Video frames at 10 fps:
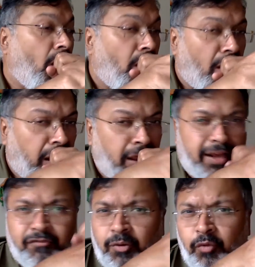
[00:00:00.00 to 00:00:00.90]

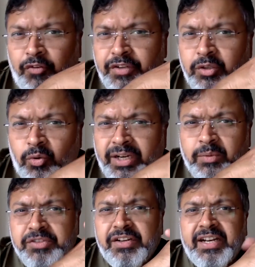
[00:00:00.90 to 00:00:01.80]
And from what we know, it
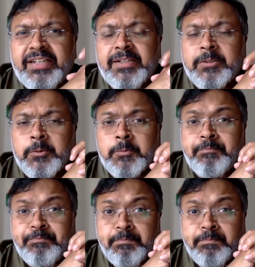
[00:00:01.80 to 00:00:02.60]
was related to